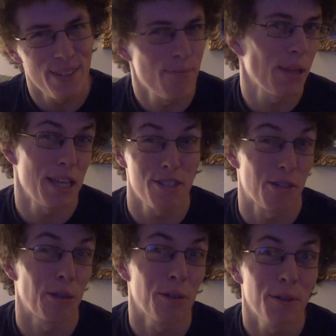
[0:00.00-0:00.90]
please
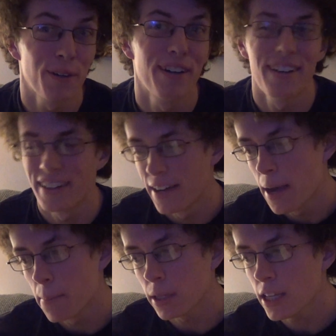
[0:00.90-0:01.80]
do.
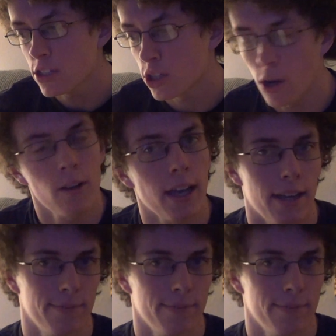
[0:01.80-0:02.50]
Please do. Okay.